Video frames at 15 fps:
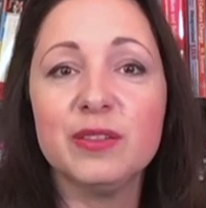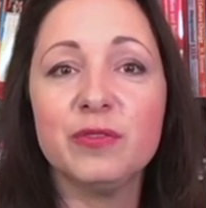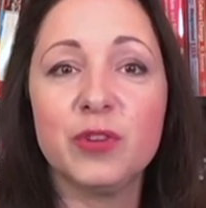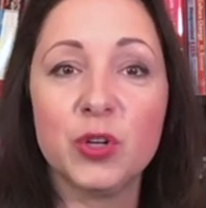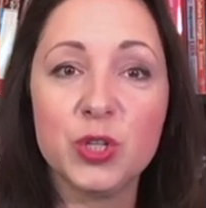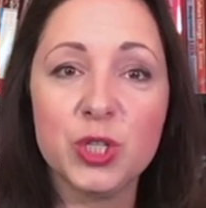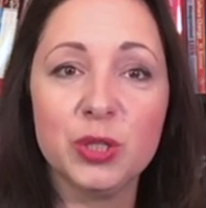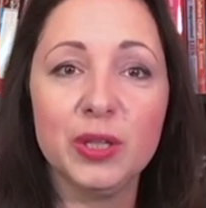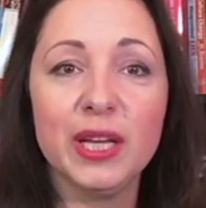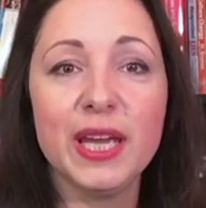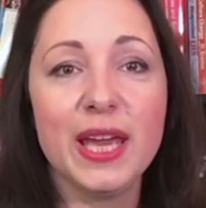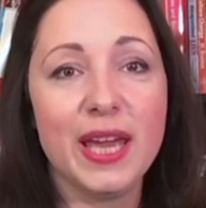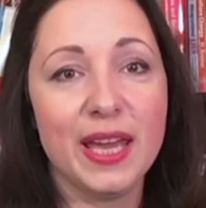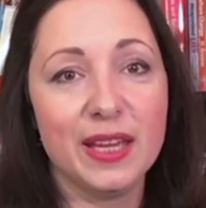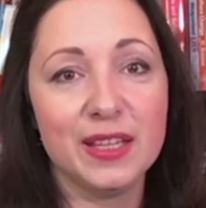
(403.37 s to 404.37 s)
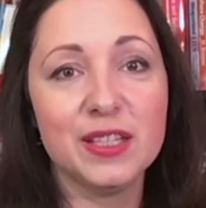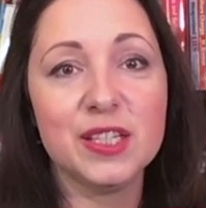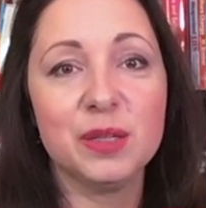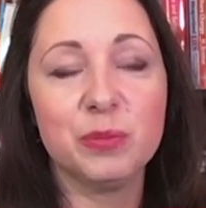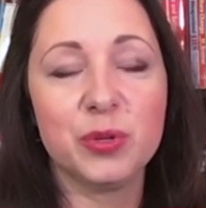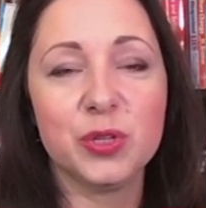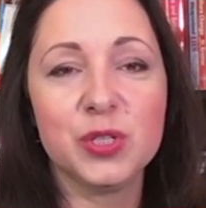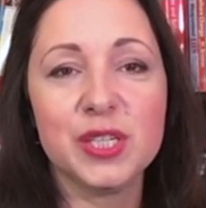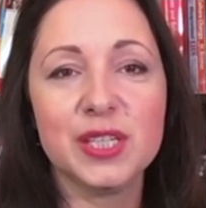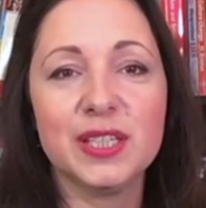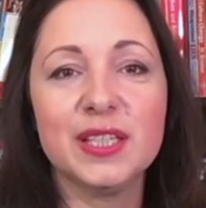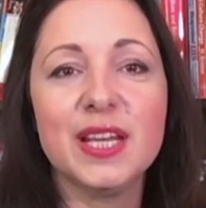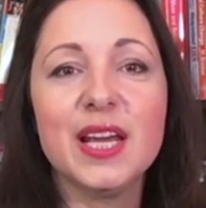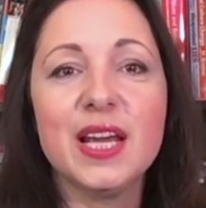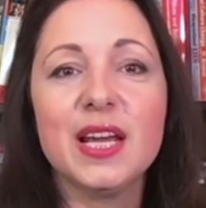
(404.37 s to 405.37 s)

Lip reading: virtually and in person,